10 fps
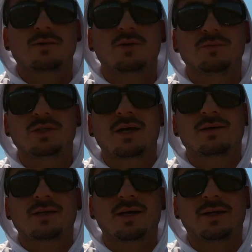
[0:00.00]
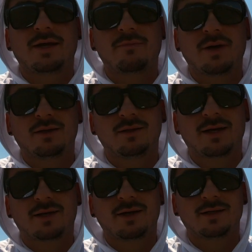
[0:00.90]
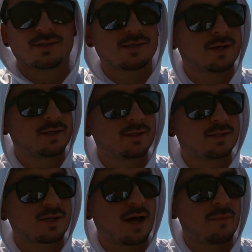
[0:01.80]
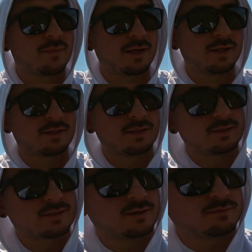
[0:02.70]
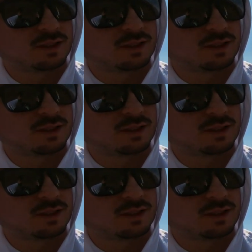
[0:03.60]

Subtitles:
So I'm just outside of Dead Man Lake, and I decided to stop and get some